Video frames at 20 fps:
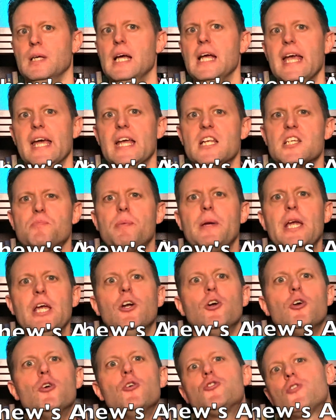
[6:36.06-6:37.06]
It is
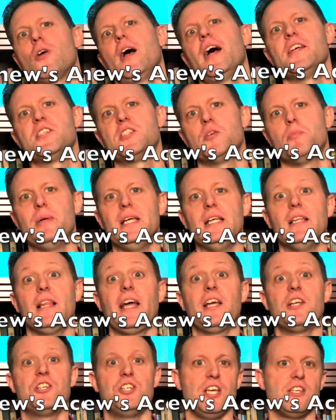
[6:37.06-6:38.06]
Peter who tries to be
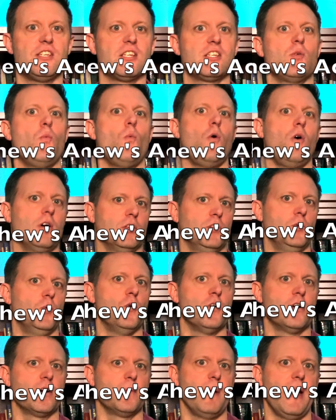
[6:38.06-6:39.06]
like Jesus and walk on the
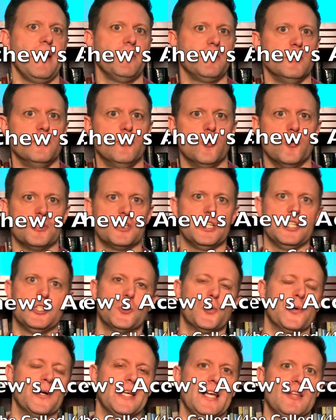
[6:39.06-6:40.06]
water, Matthew
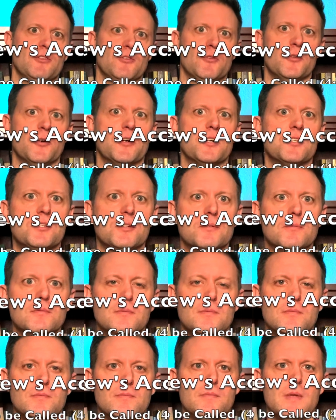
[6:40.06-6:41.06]
14:28 through 32.
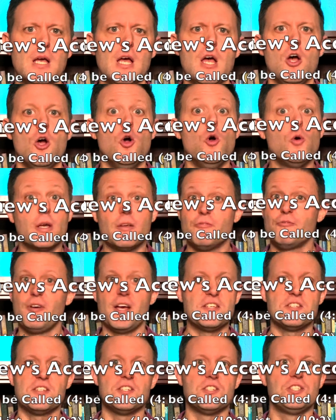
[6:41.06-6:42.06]
Who
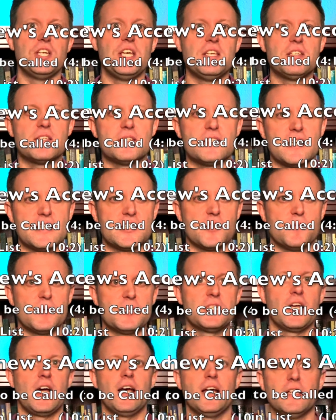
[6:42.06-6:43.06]
confesses Jesus as the
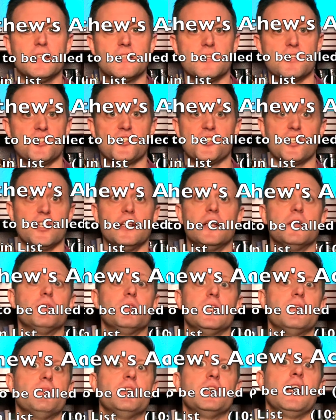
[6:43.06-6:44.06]
Messiah, the Son of the
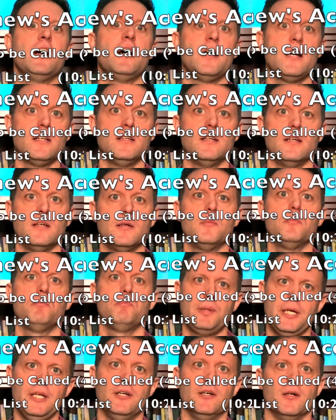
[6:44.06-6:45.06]
living God?
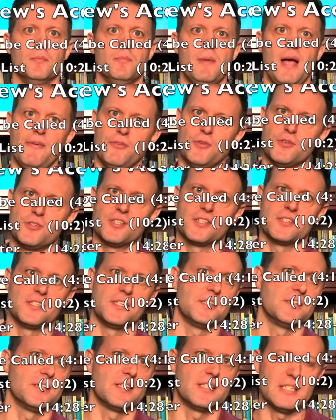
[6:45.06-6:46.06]
Peter, Matthew
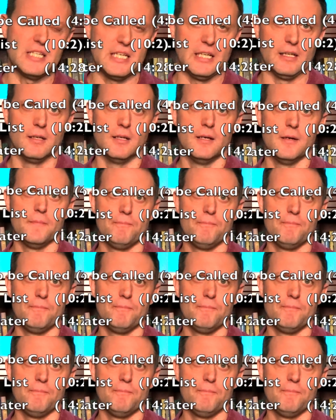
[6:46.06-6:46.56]
16:16.